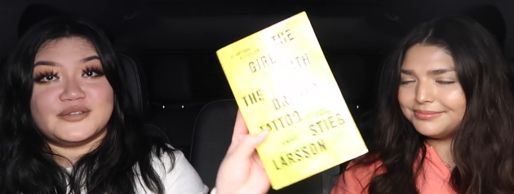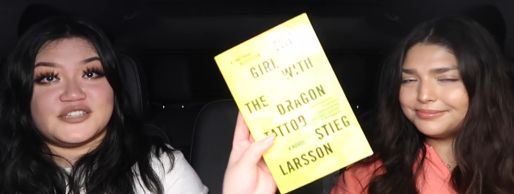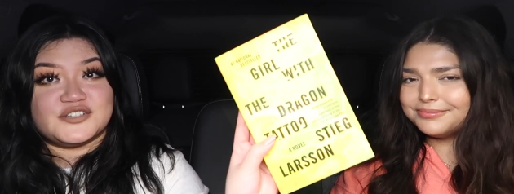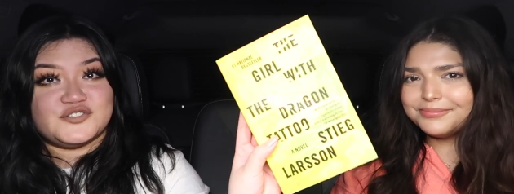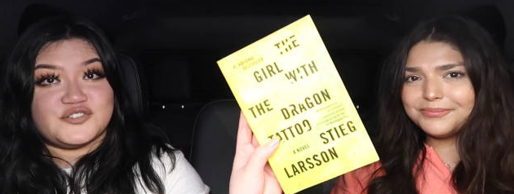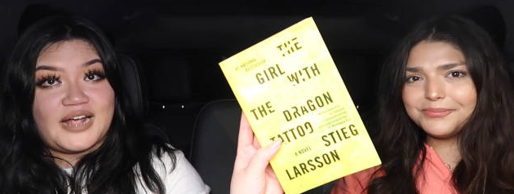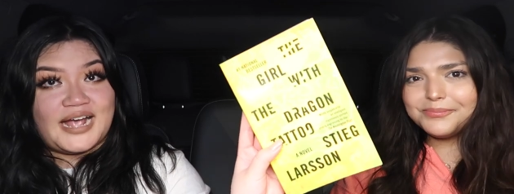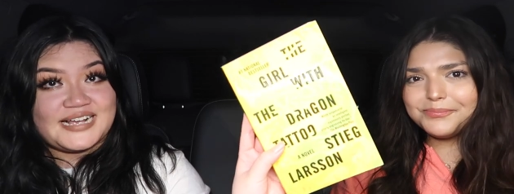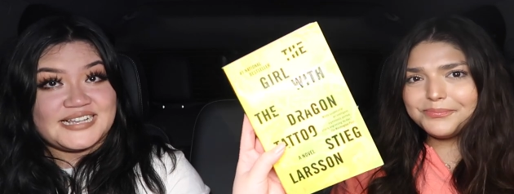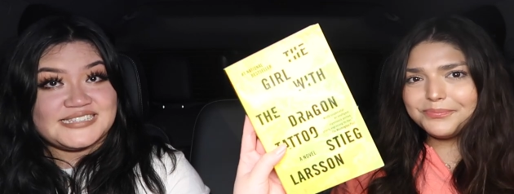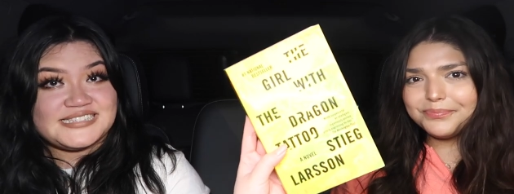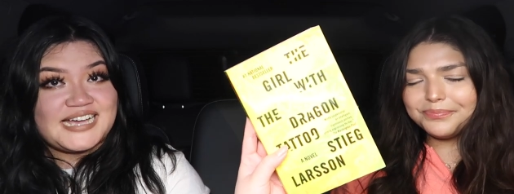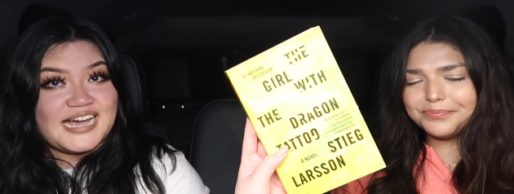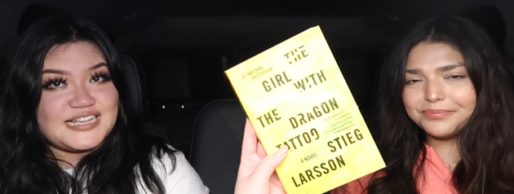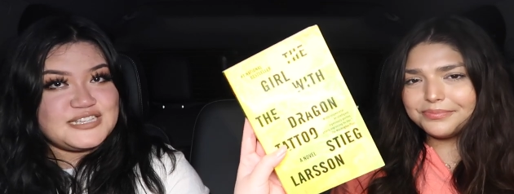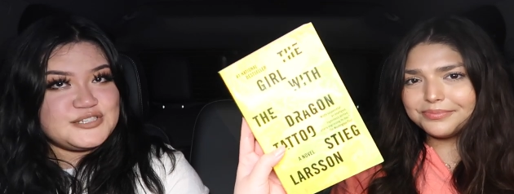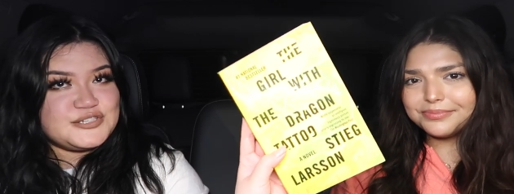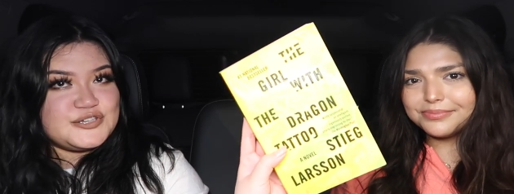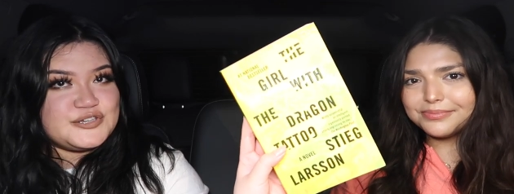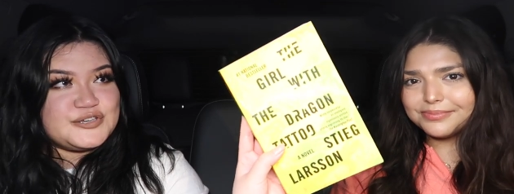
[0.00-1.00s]
Speaker 1: with the Dragon
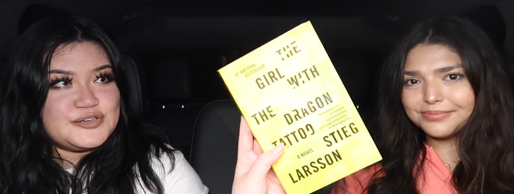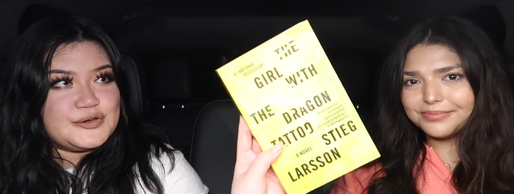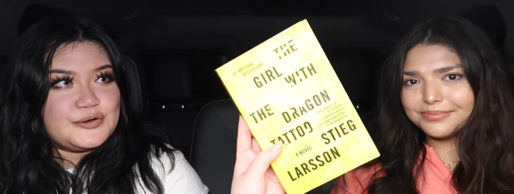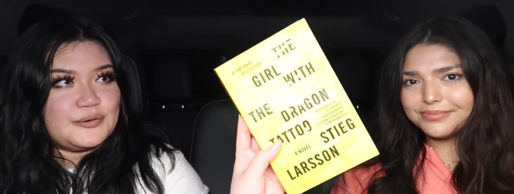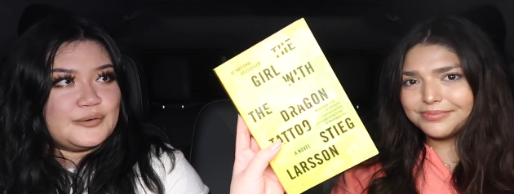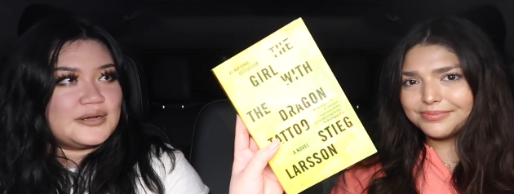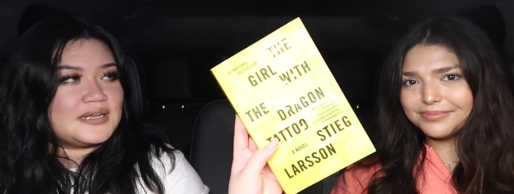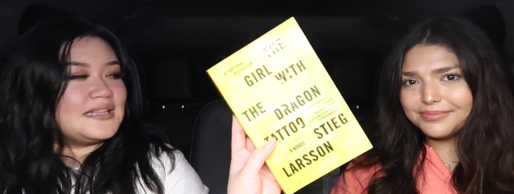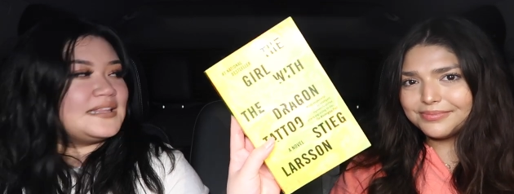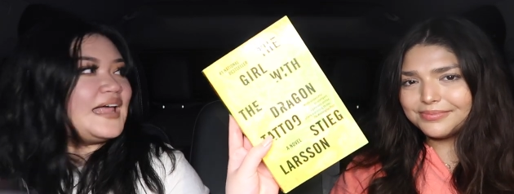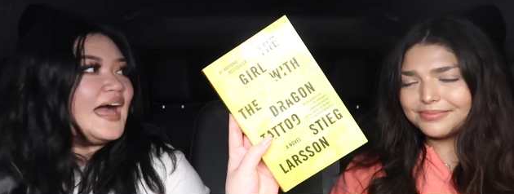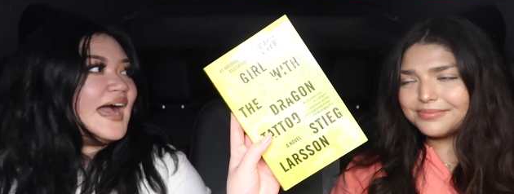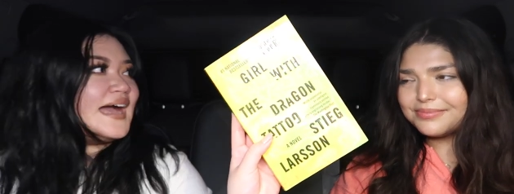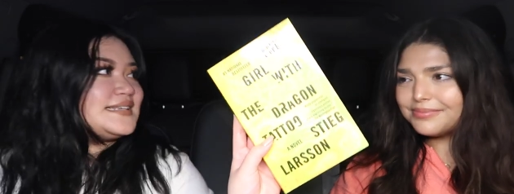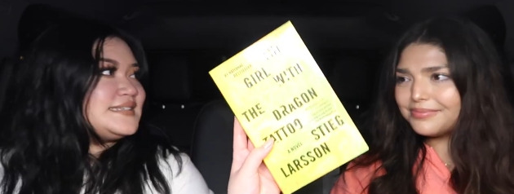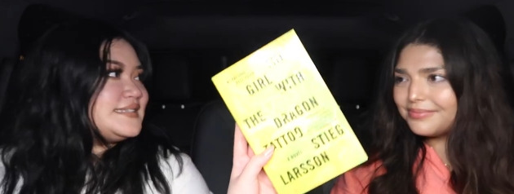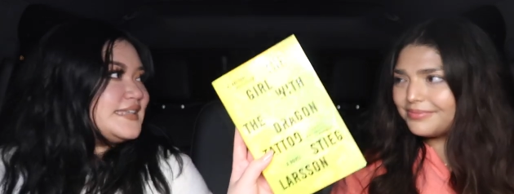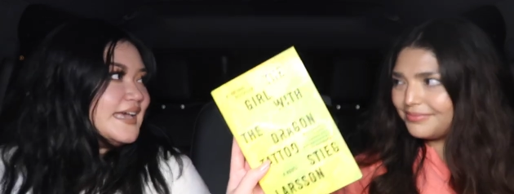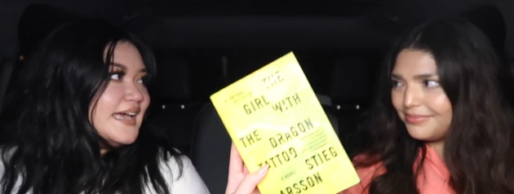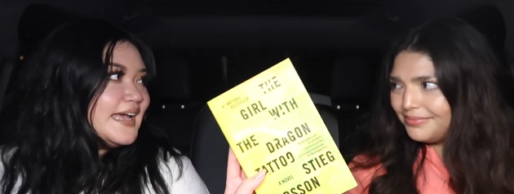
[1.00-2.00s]
Tattoo,
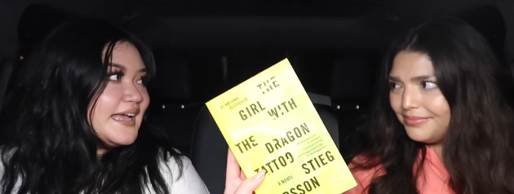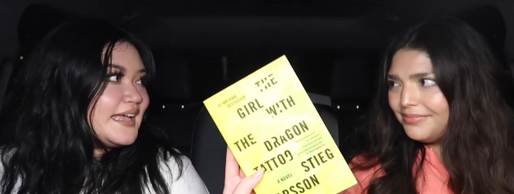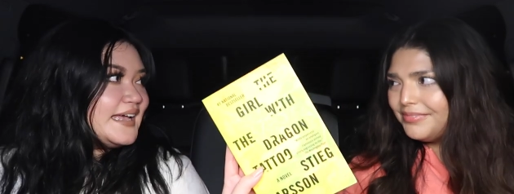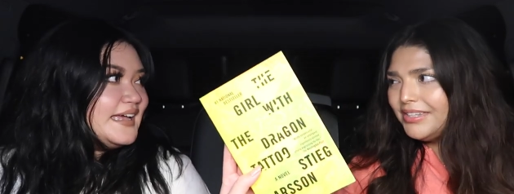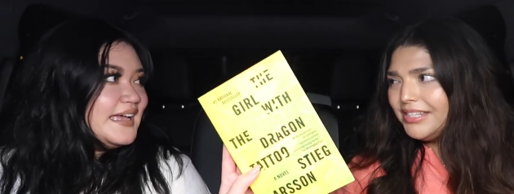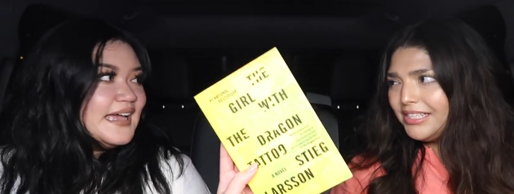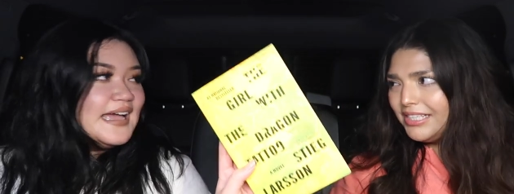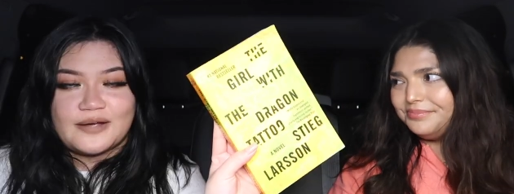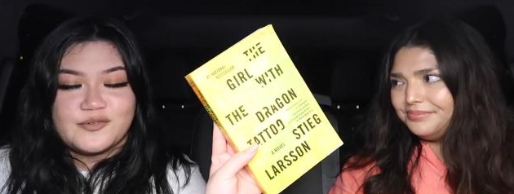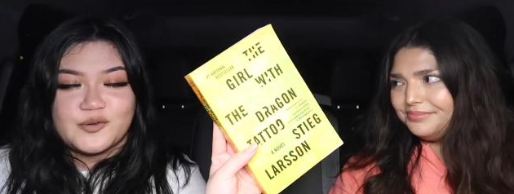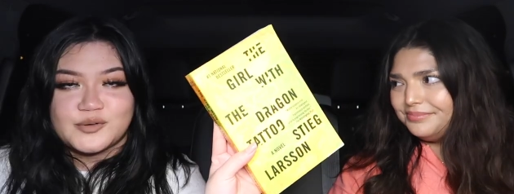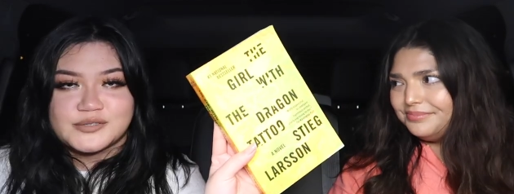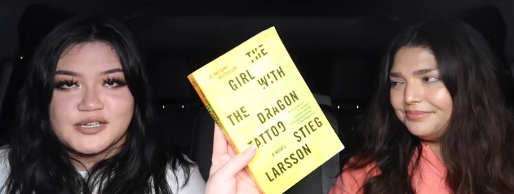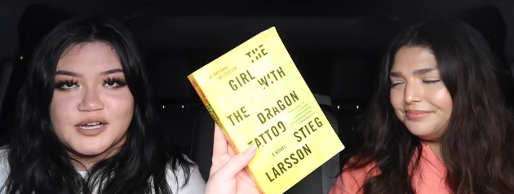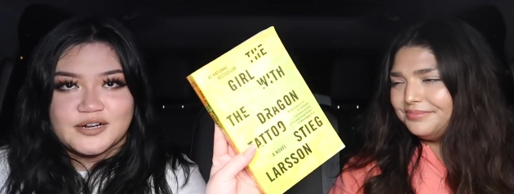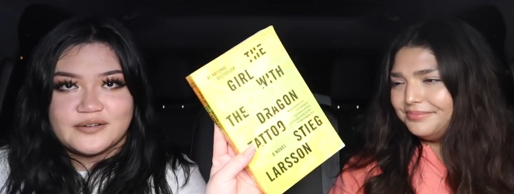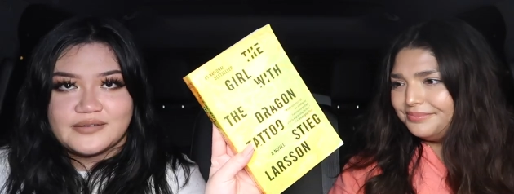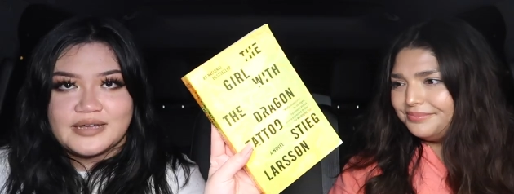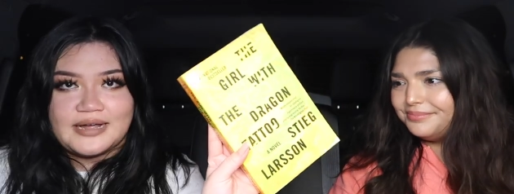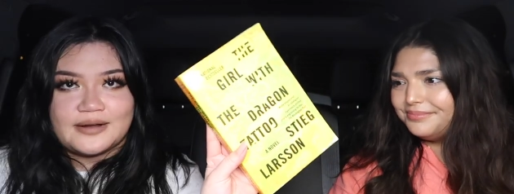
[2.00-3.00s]
classic. Everyone's
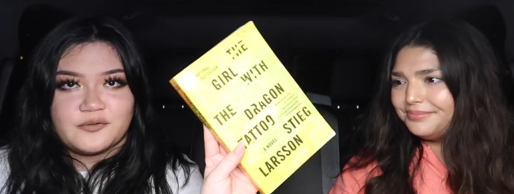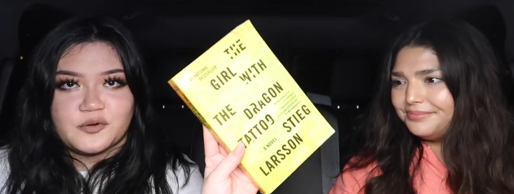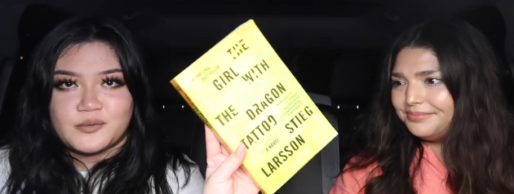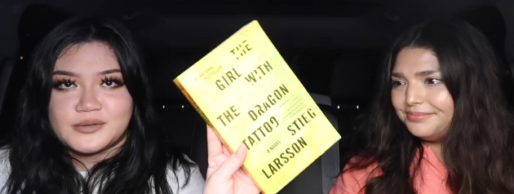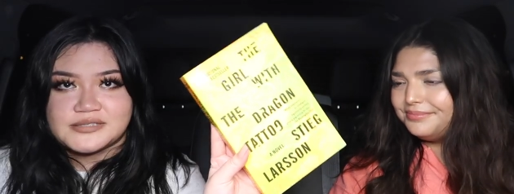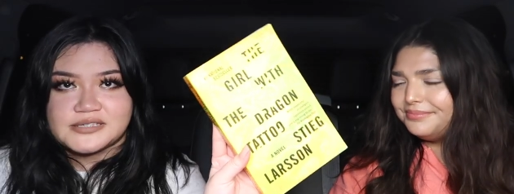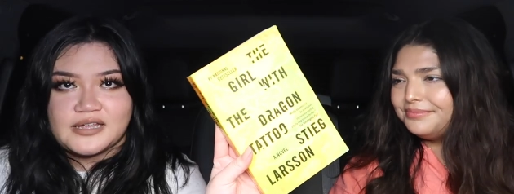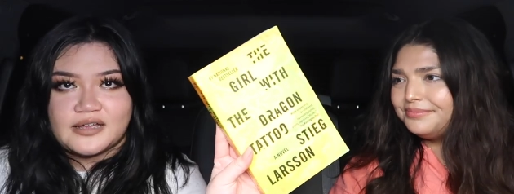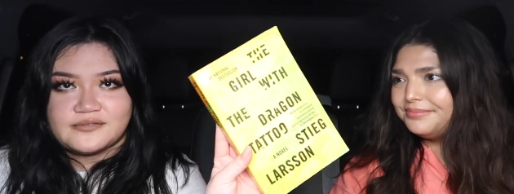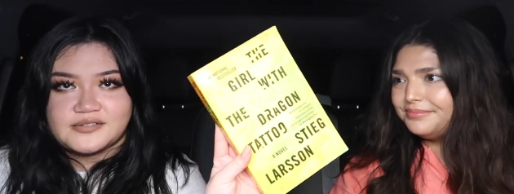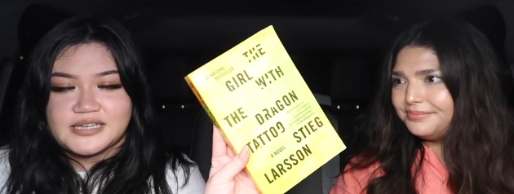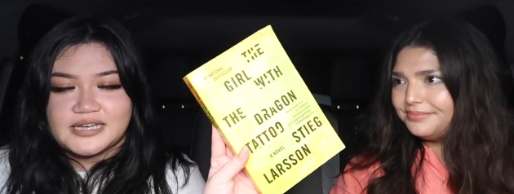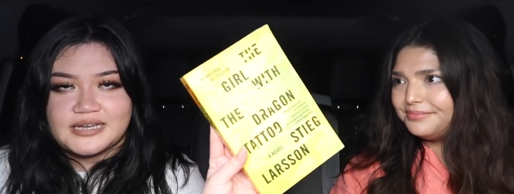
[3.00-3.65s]
heard of it. Everyone's loved